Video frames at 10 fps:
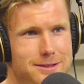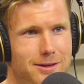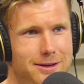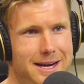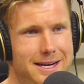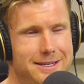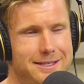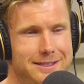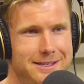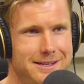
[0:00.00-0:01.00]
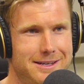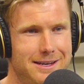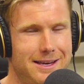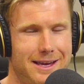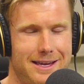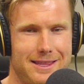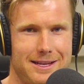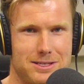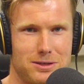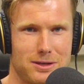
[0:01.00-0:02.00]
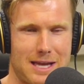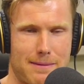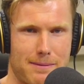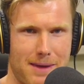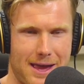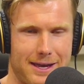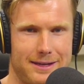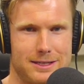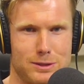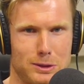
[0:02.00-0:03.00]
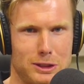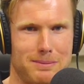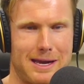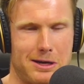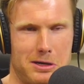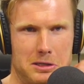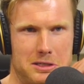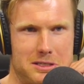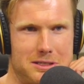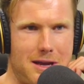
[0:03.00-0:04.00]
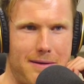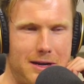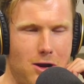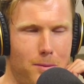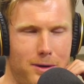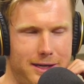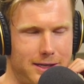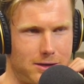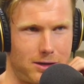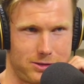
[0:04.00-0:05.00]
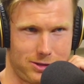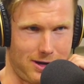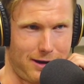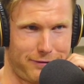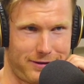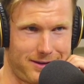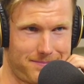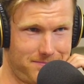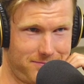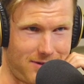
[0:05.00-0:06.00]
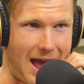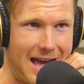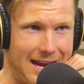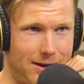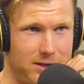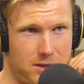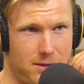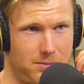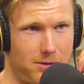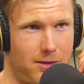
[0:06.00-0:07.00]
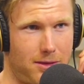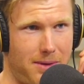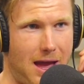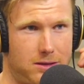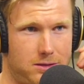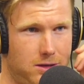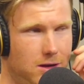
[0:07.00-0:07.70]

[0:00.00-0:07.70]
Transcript: it's not needed and and then sort of coming back in and switching back on because I mean nobody can concentrate for for eight hours on the on the bounce.